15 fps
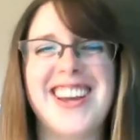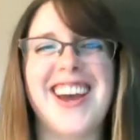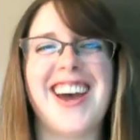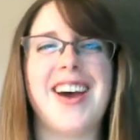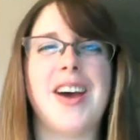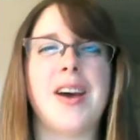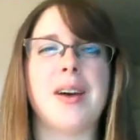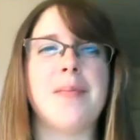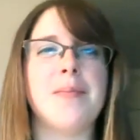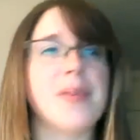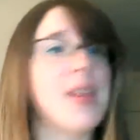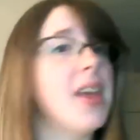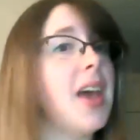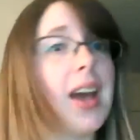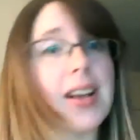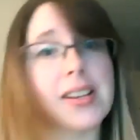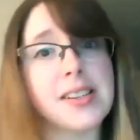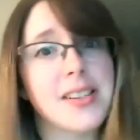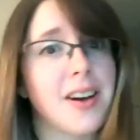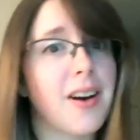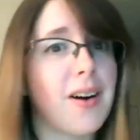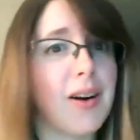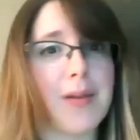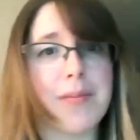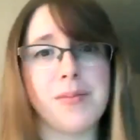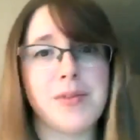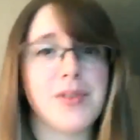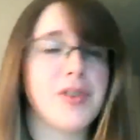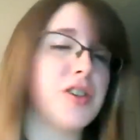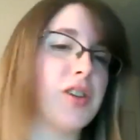Yes,
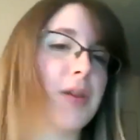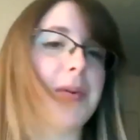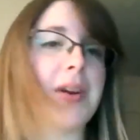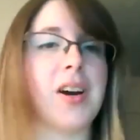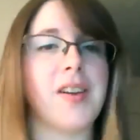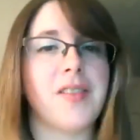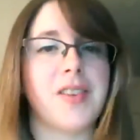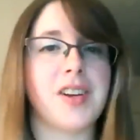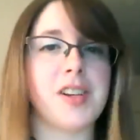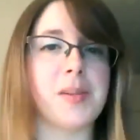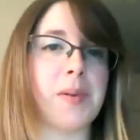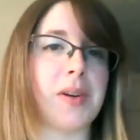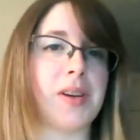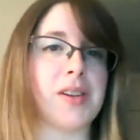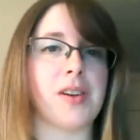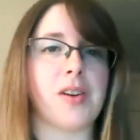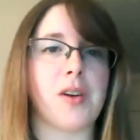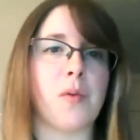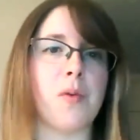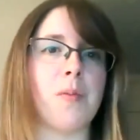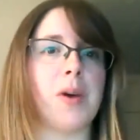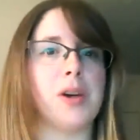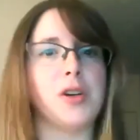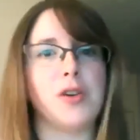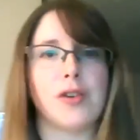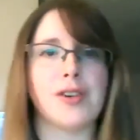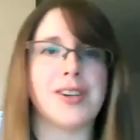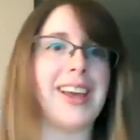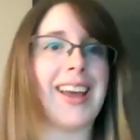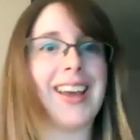I'm super nervous because I don't want my
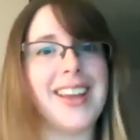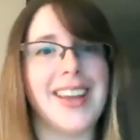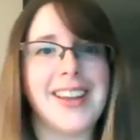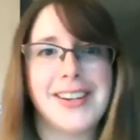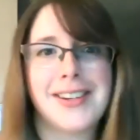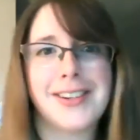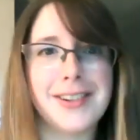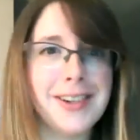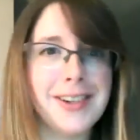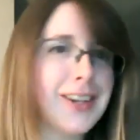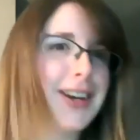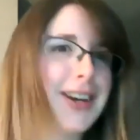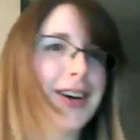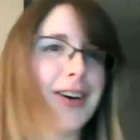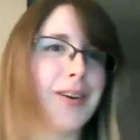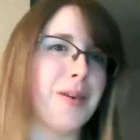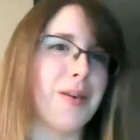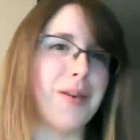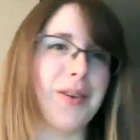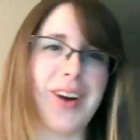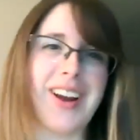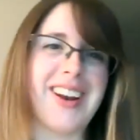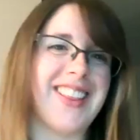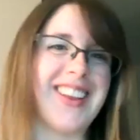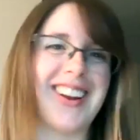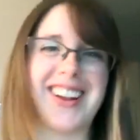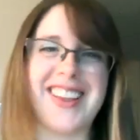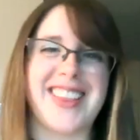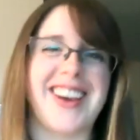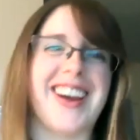dog to get hit or anything
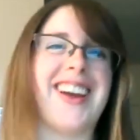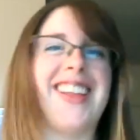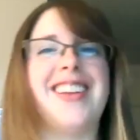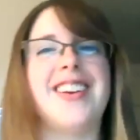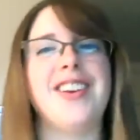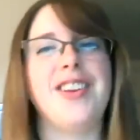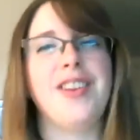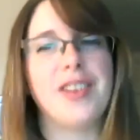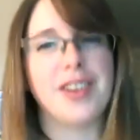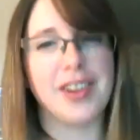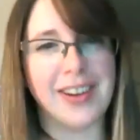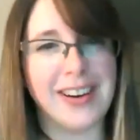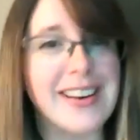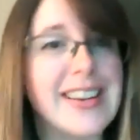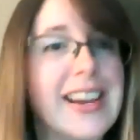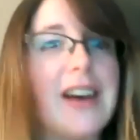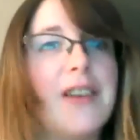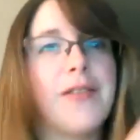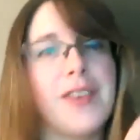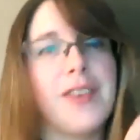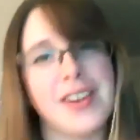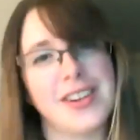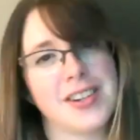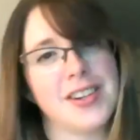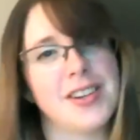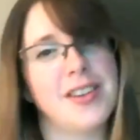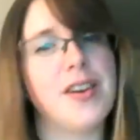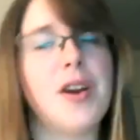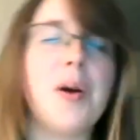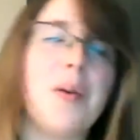like that. And then you can delve
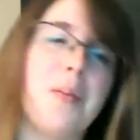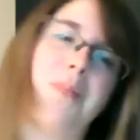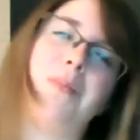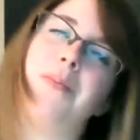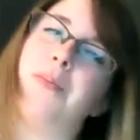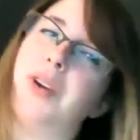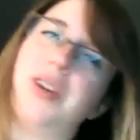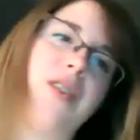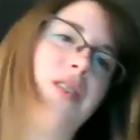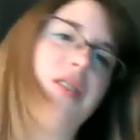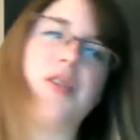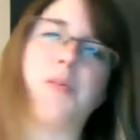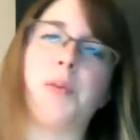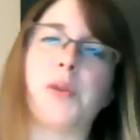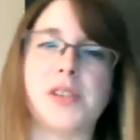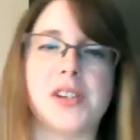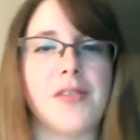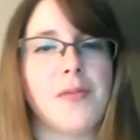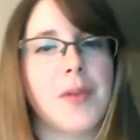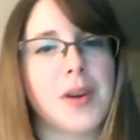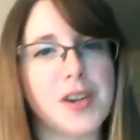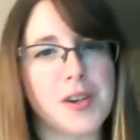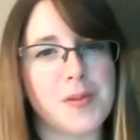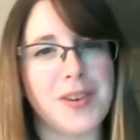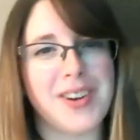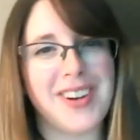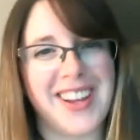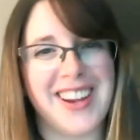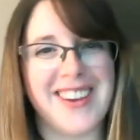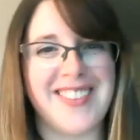into, no, we don't use positive
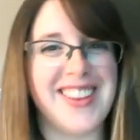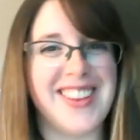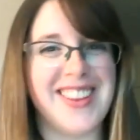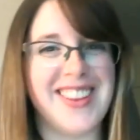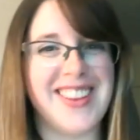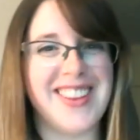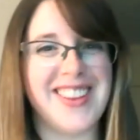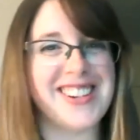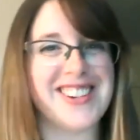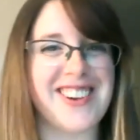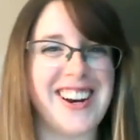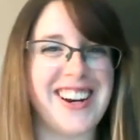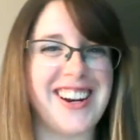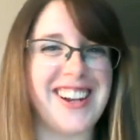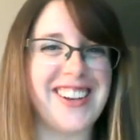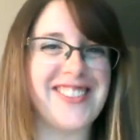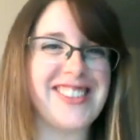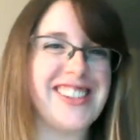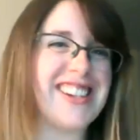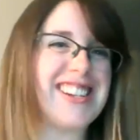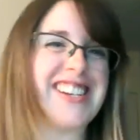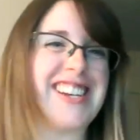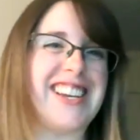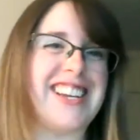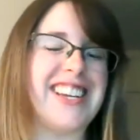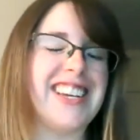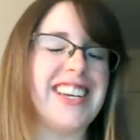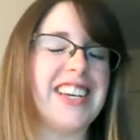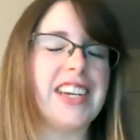punishment here in this training facility.